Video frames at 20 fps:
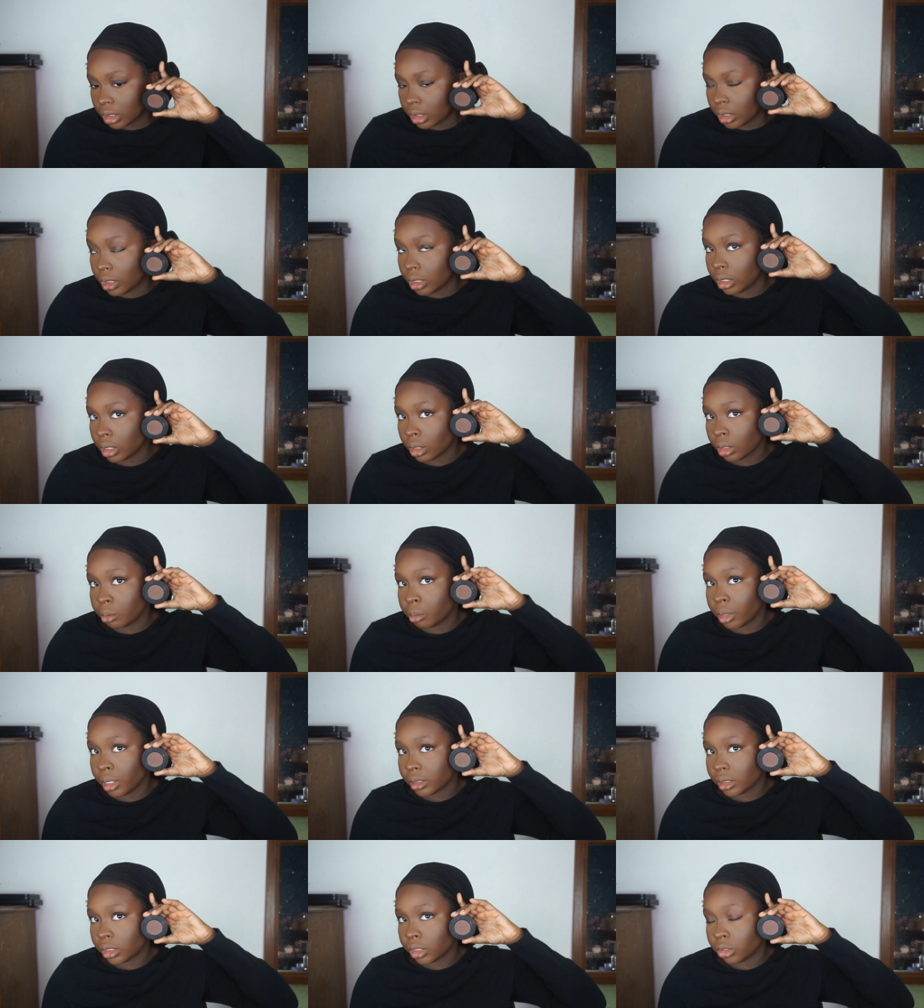in our
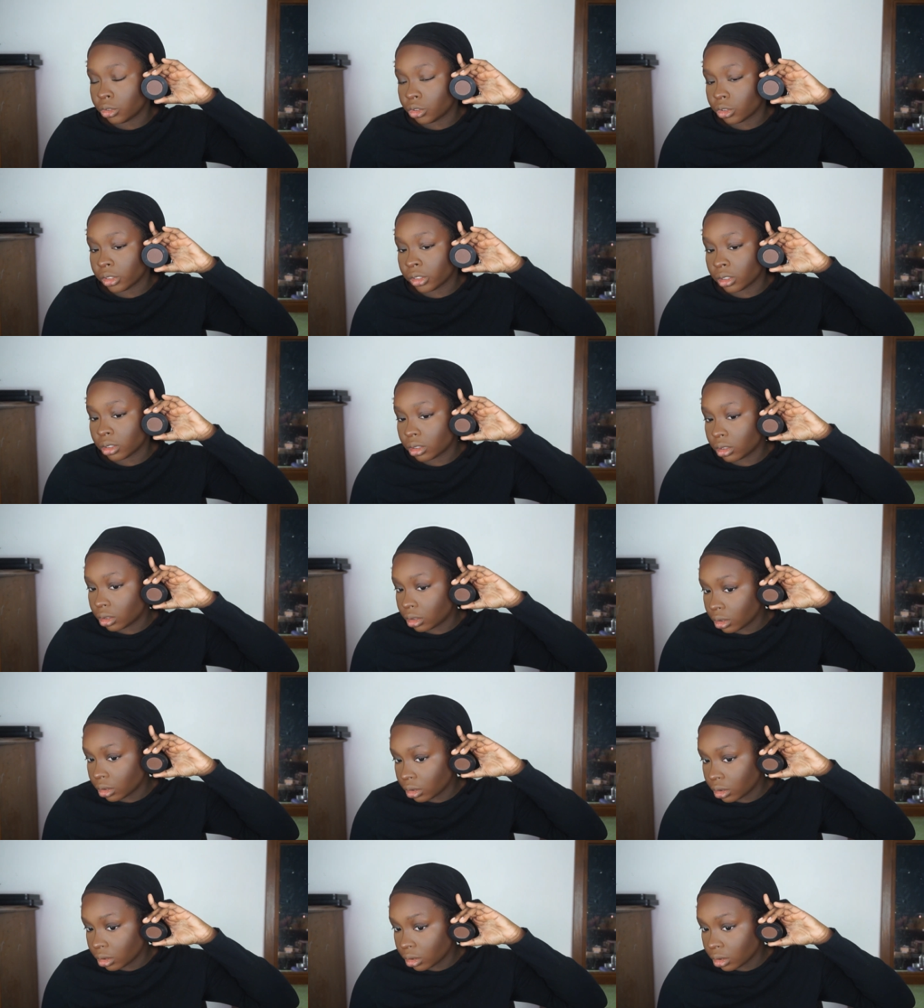best interest.
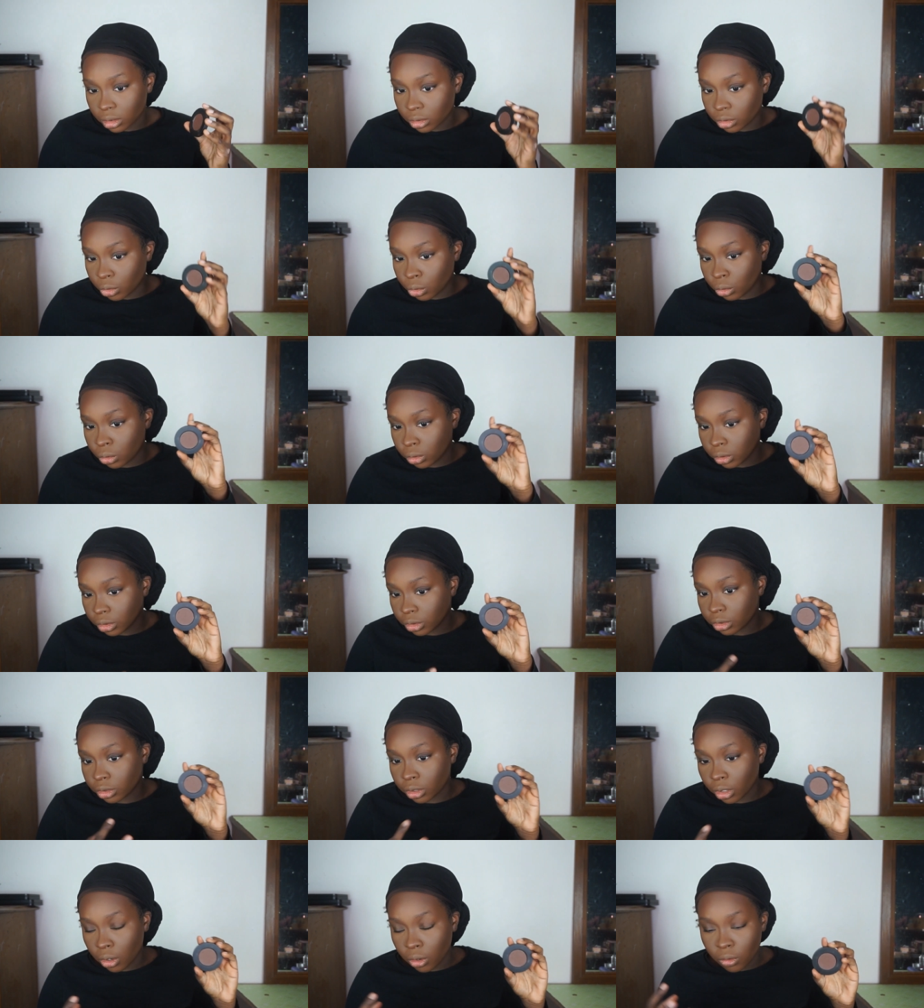Cooler
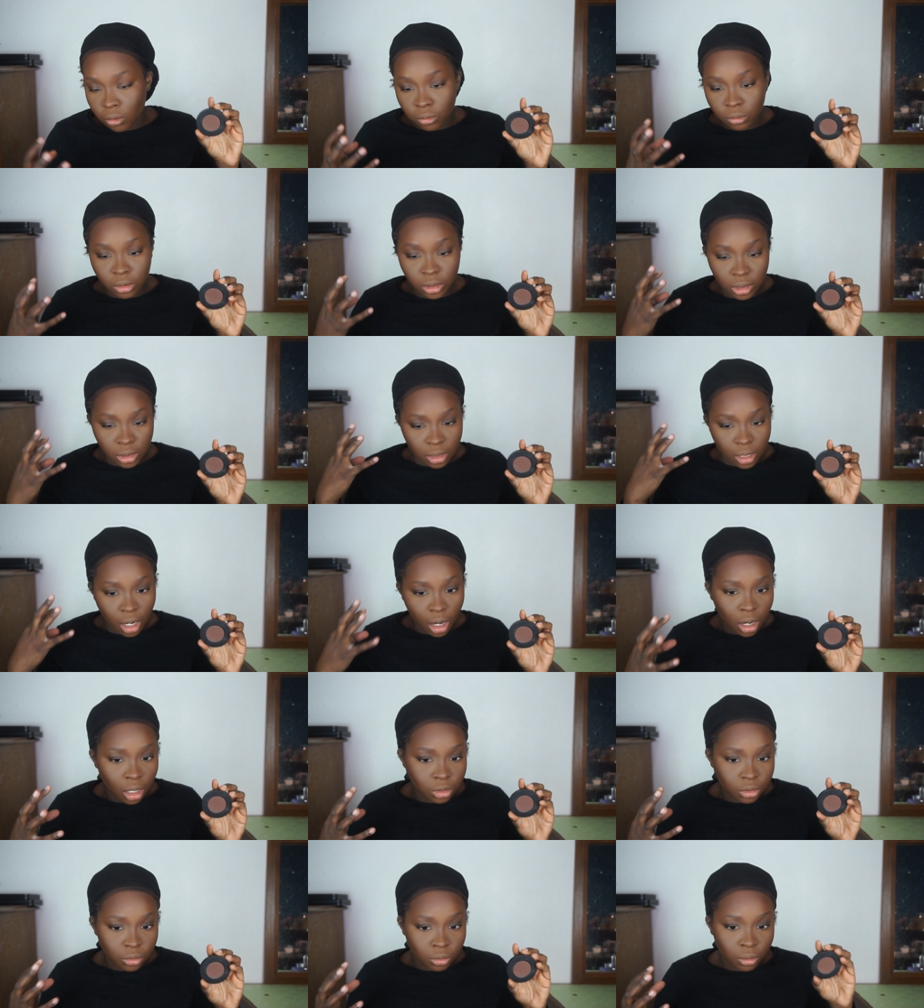toned
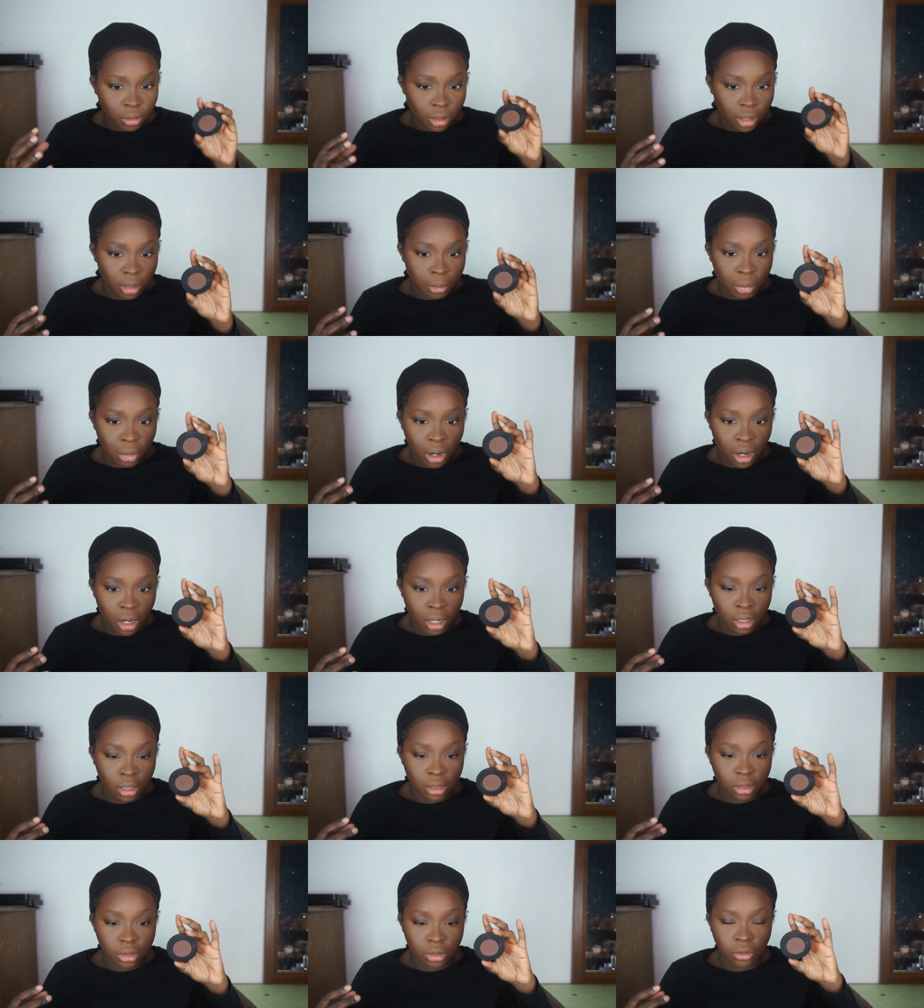contouring
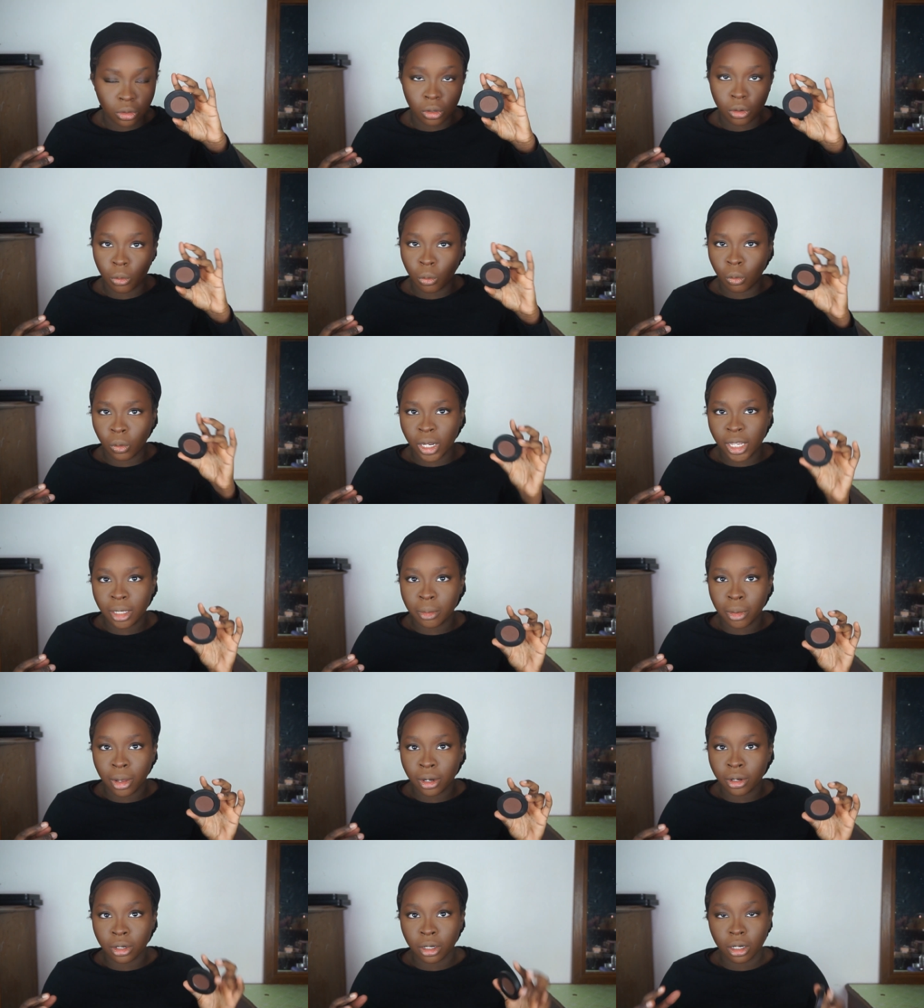products look way
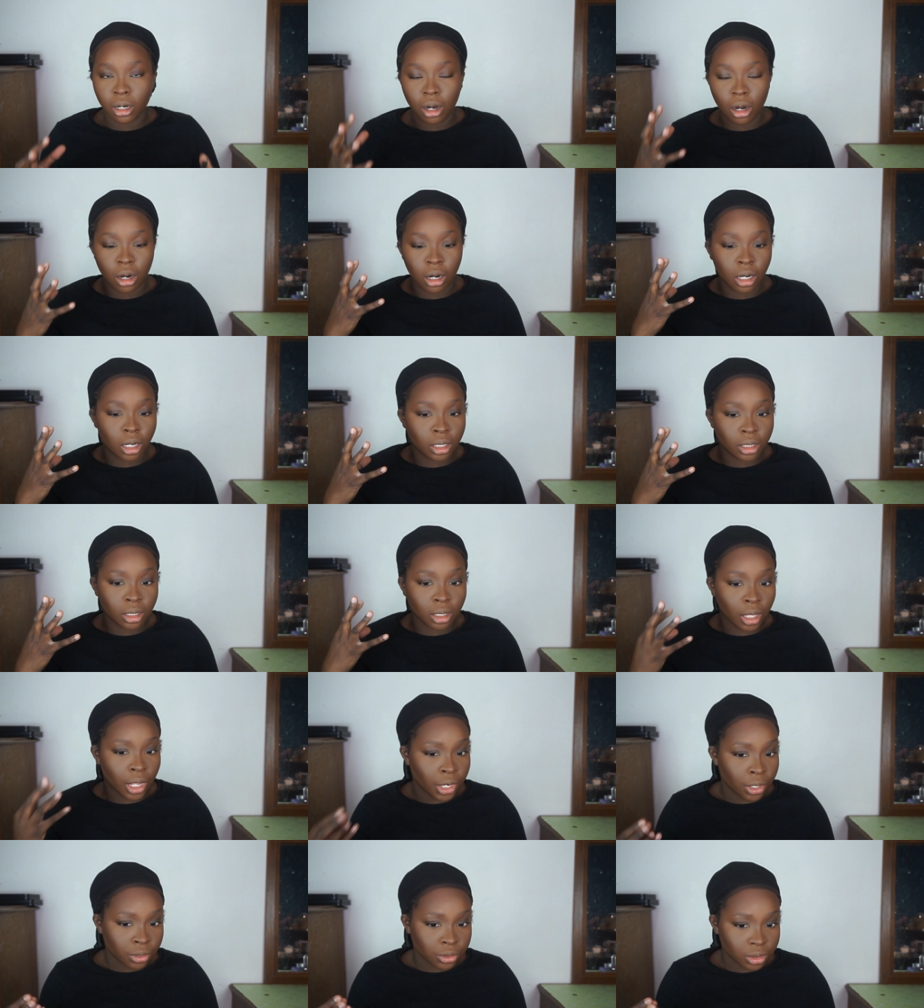better on
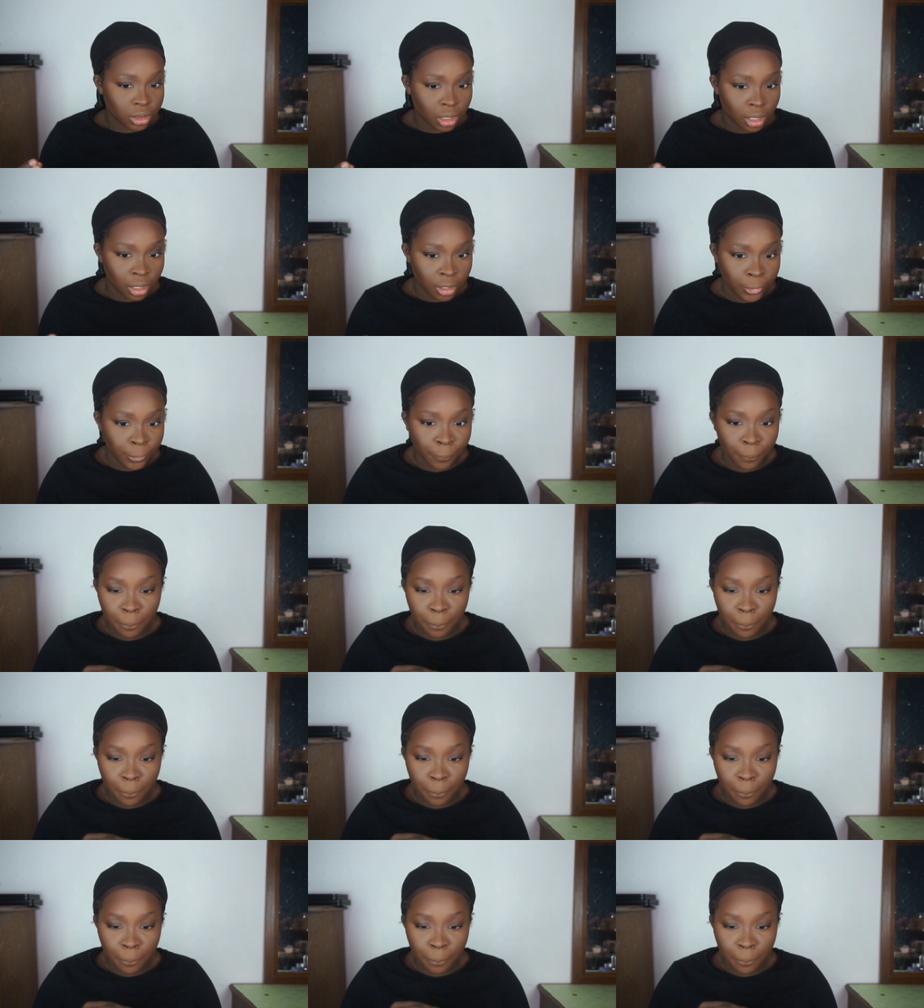lighter skin.